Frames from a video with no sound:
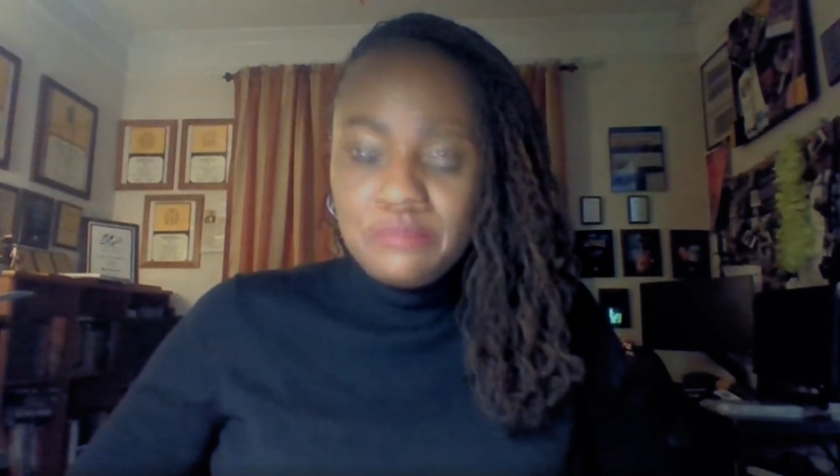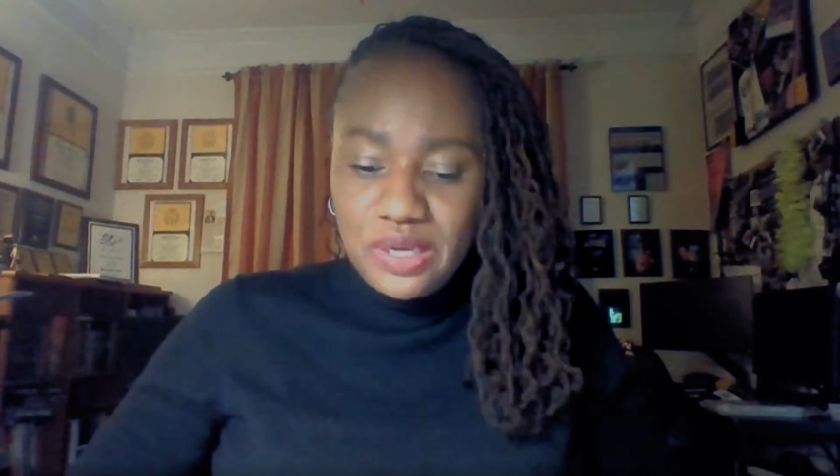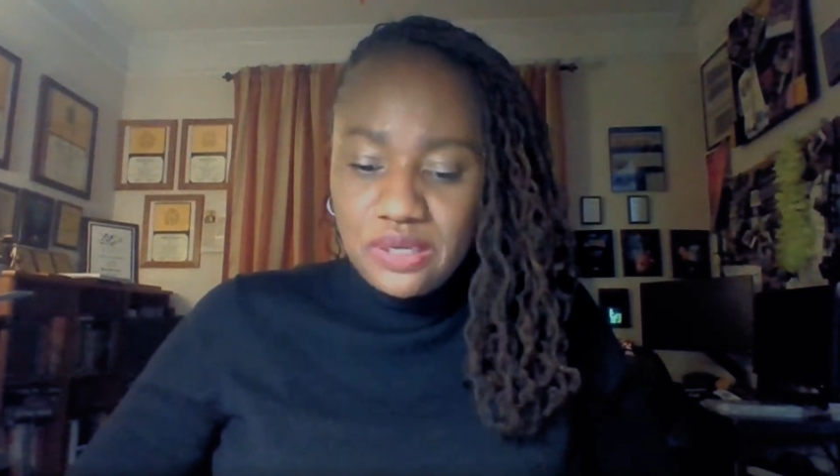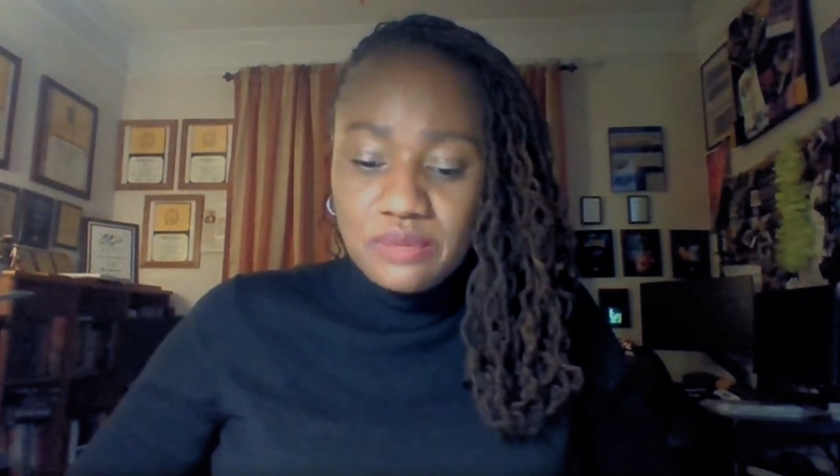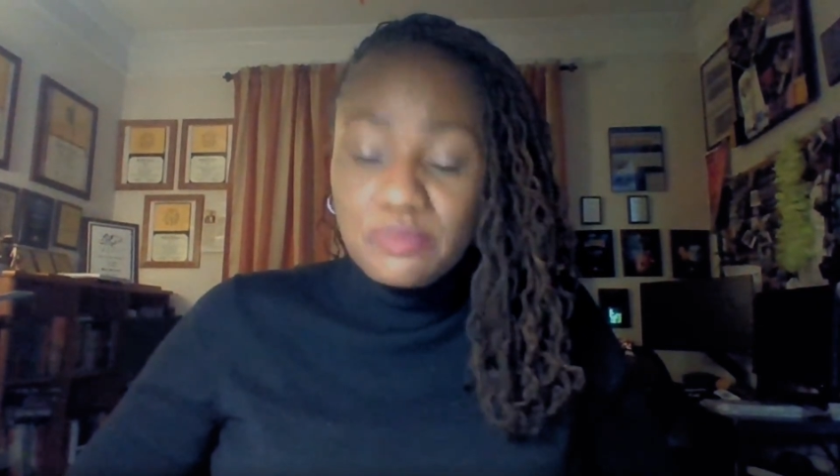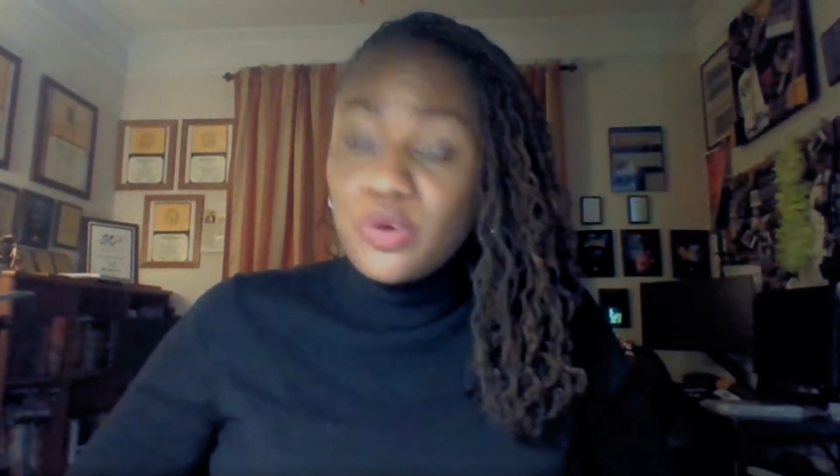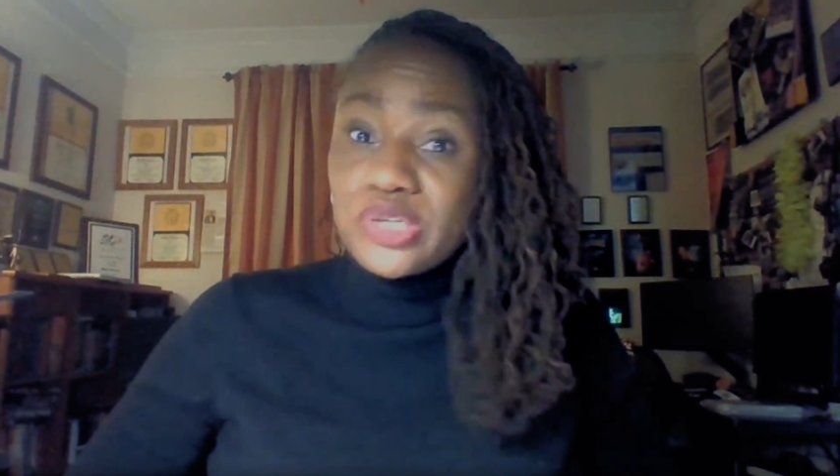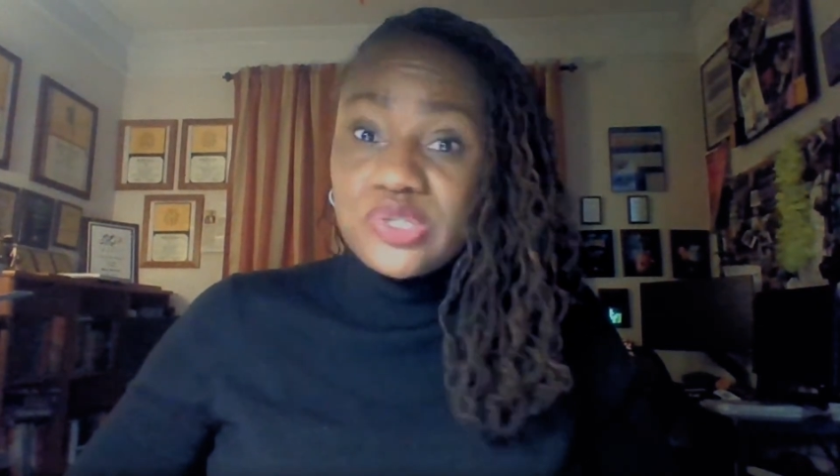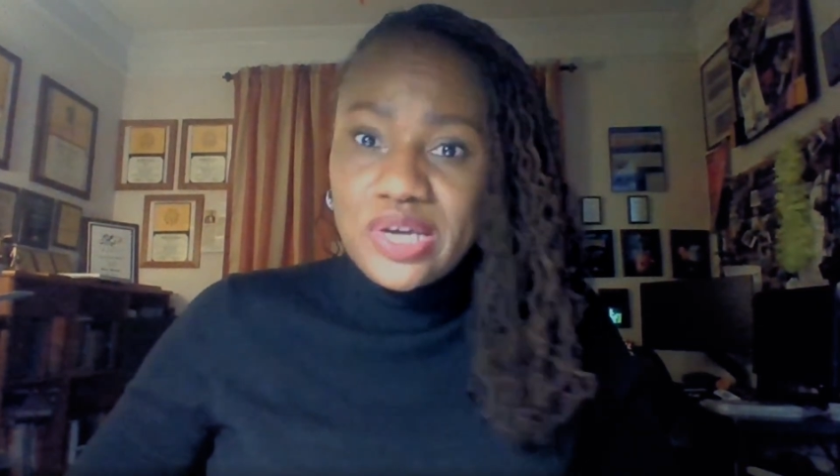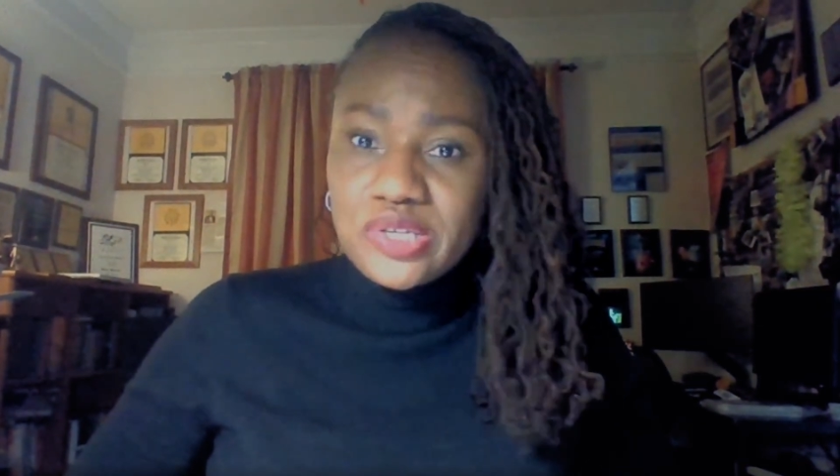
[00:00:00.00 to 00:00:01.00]
making it more
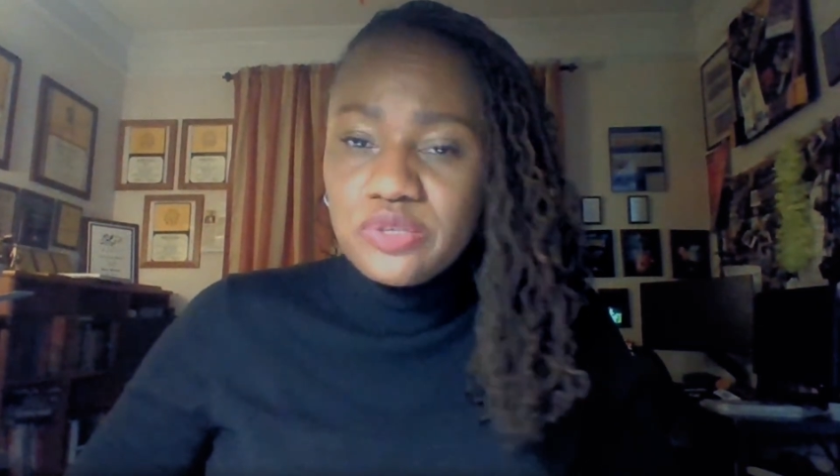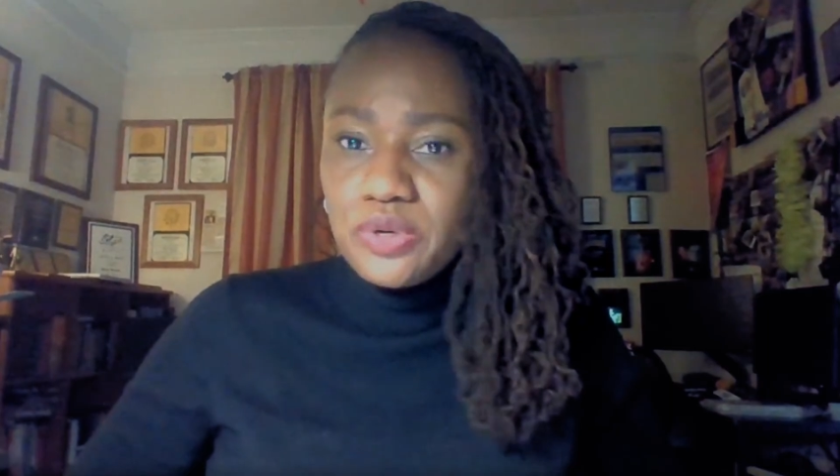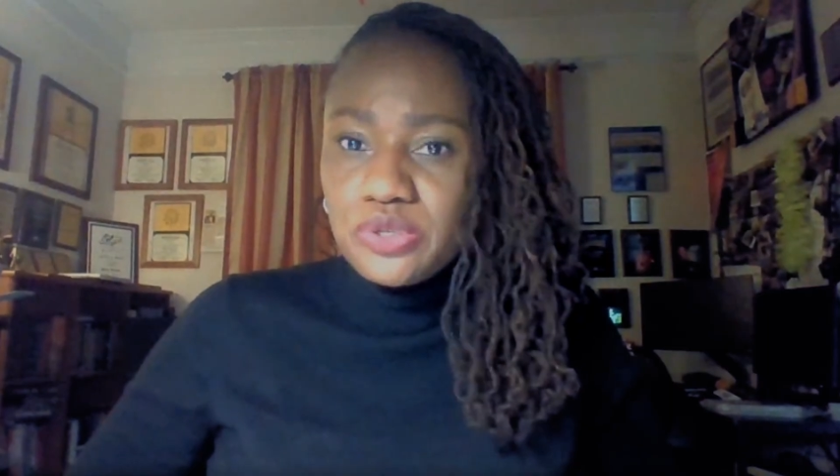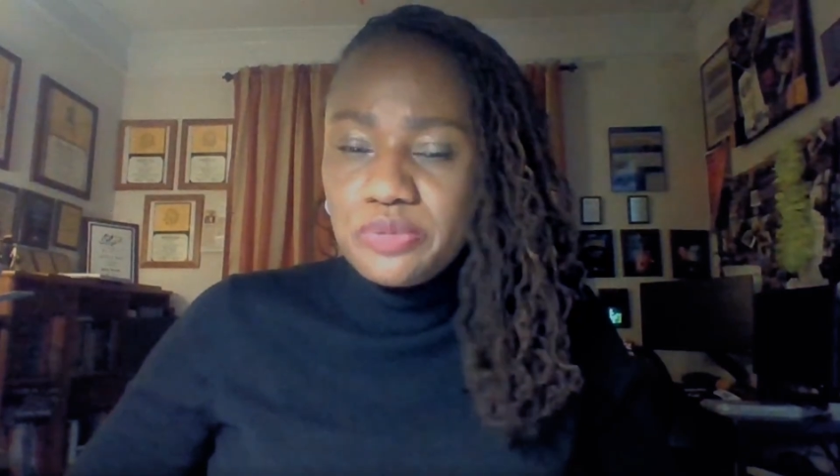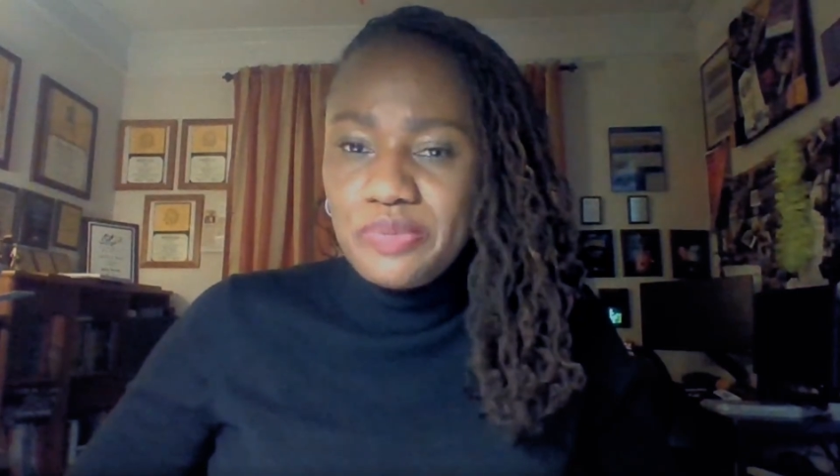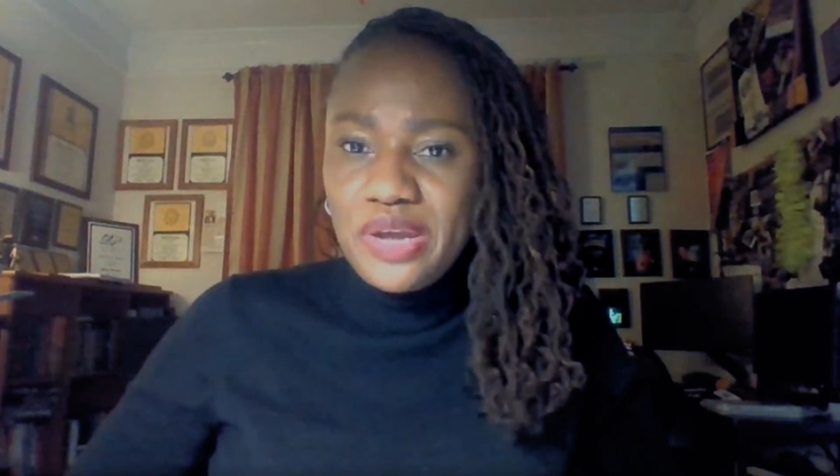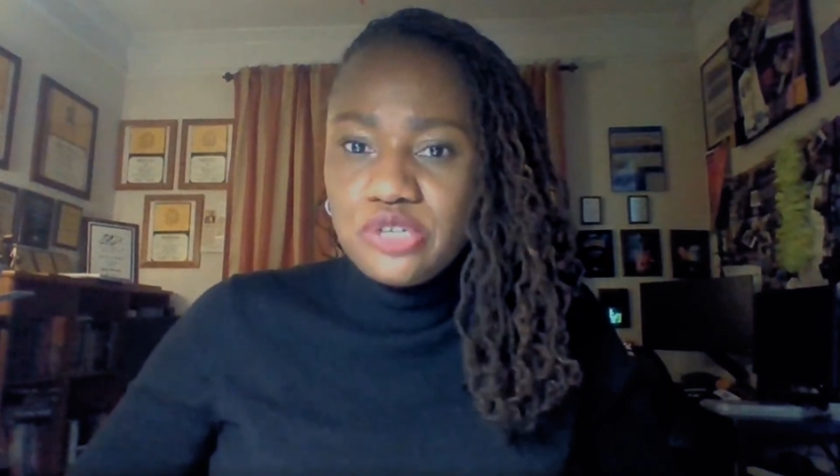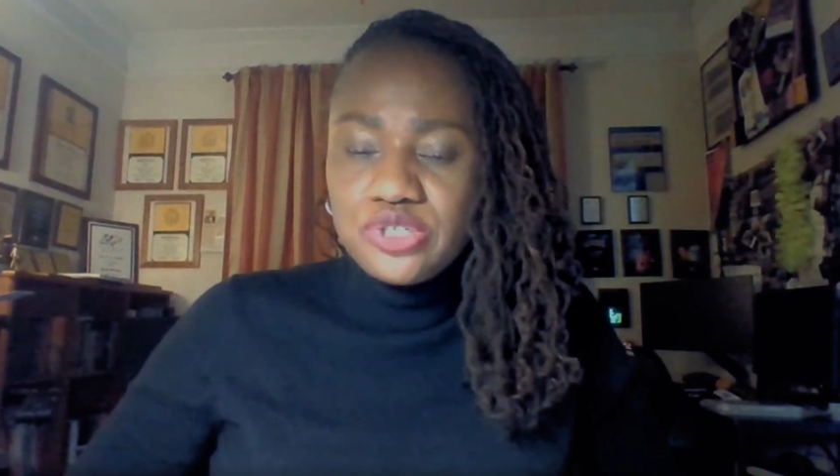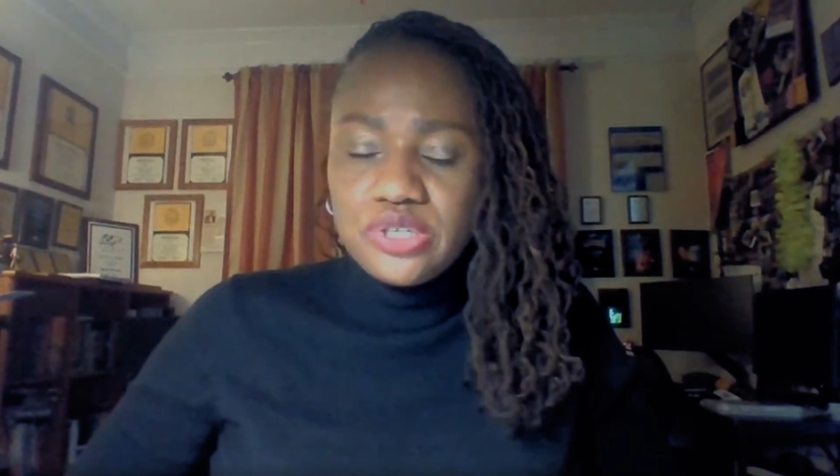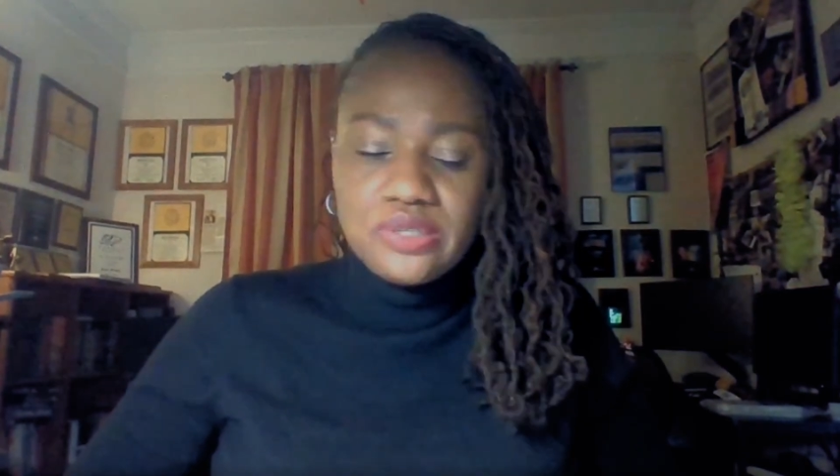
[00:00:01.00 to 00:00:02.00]
accessible to
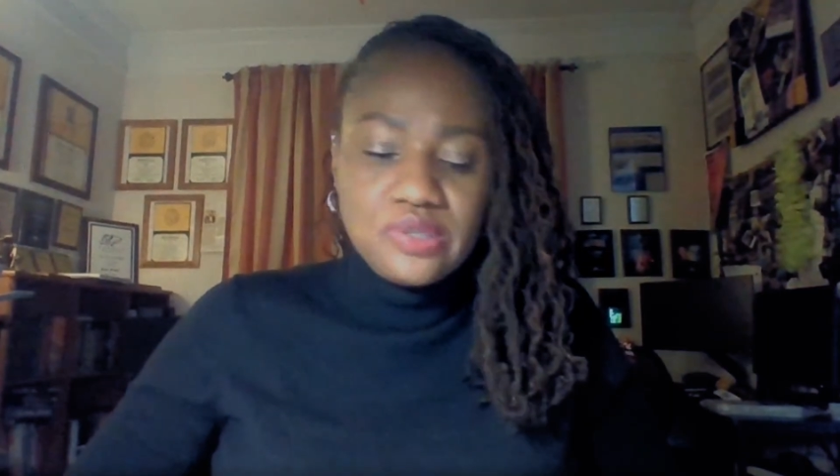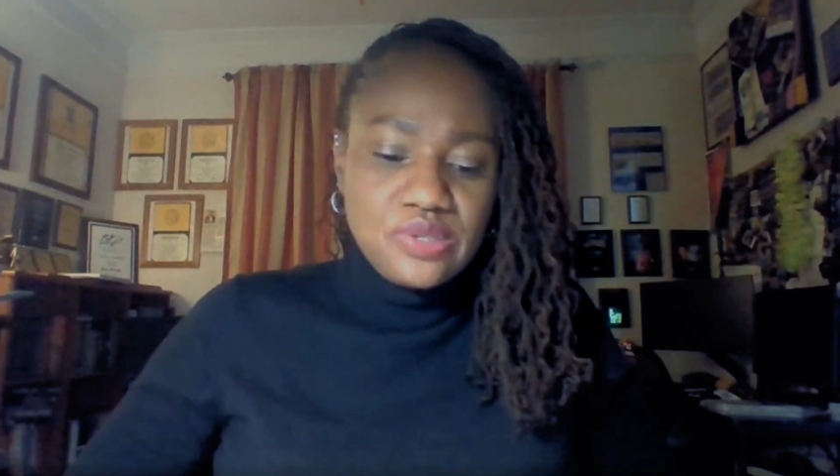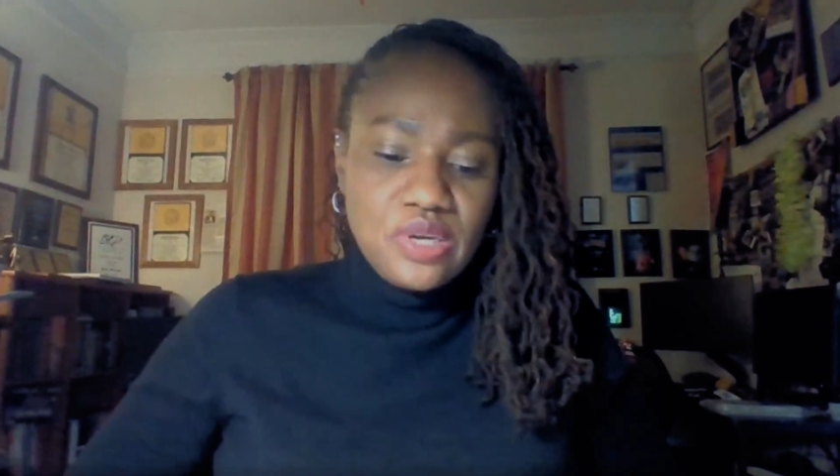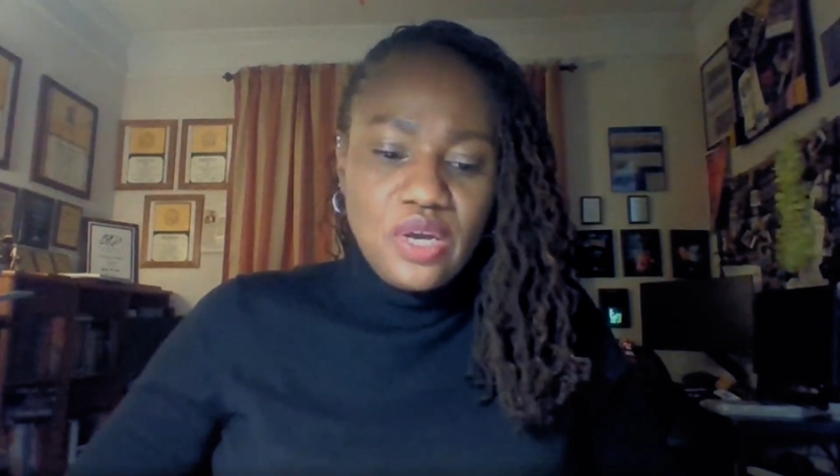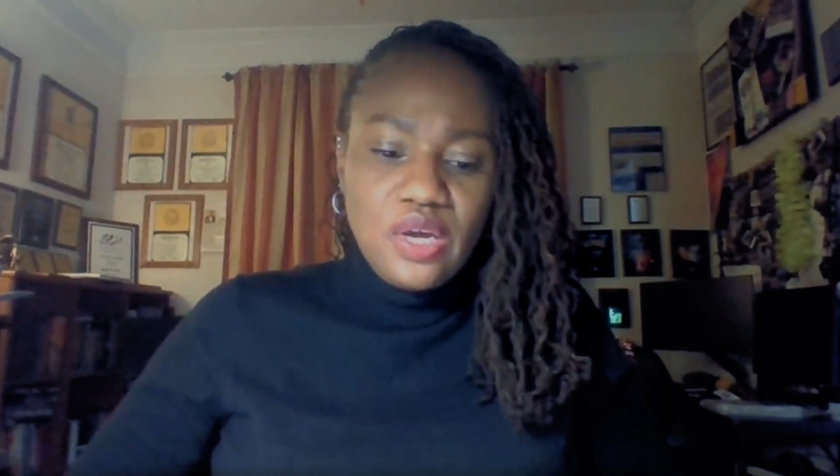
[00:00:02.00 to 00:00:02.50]
patients